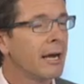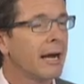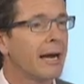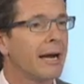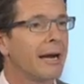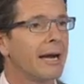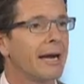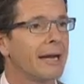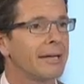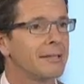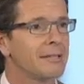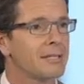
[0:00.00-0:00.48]

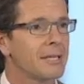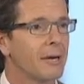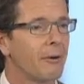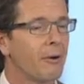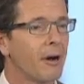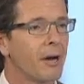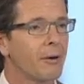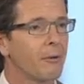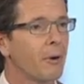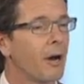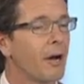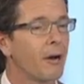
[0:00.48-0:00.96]
And so
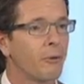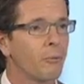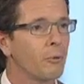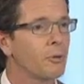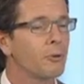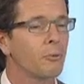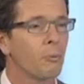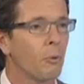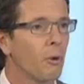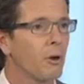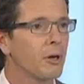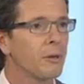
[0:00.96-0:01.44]
I
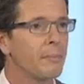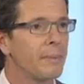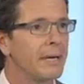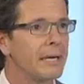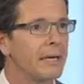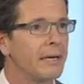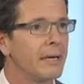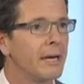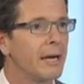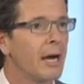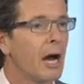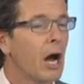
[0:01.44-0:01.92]
wouldn't want to
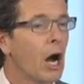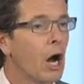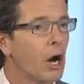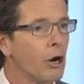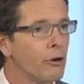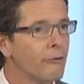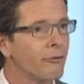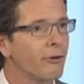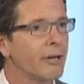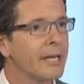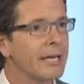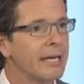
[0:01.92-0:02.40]
be
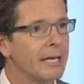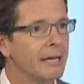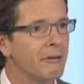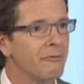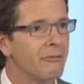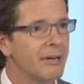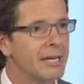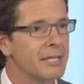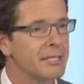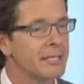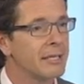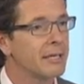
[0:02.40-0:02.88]
overly
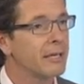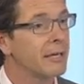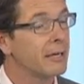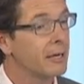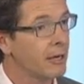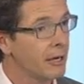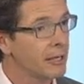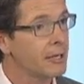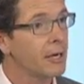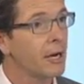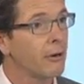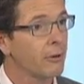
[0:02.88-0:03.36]
invested, and
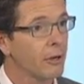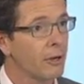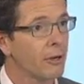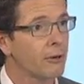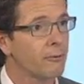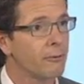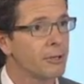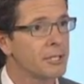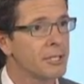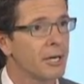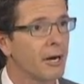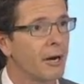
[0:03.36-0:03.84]
I know a lot
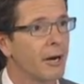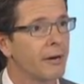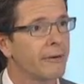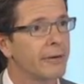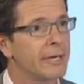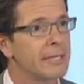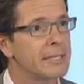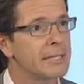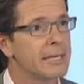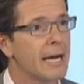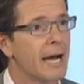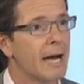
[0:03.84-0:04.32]
of
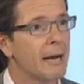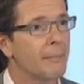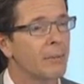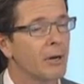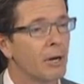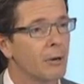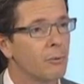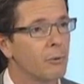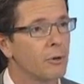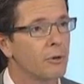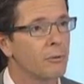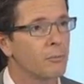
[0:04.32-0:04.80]
retirees are, but
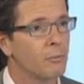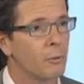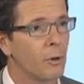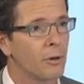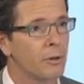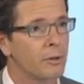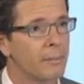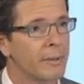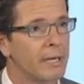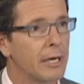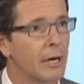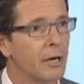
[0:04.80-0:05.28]
I wouldn't
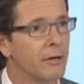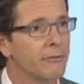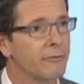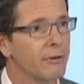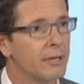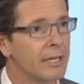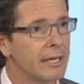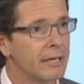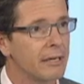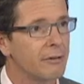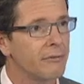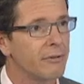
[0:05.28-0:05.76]
want to be
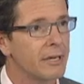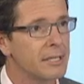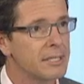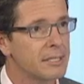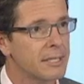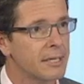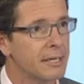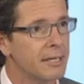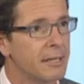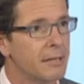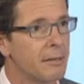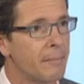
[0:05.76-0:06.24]
overly
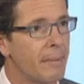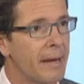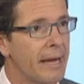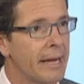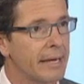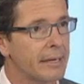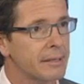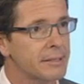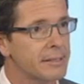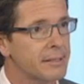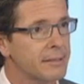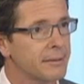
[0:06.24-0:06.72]
invested in the
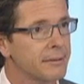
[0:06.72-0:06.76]
banks.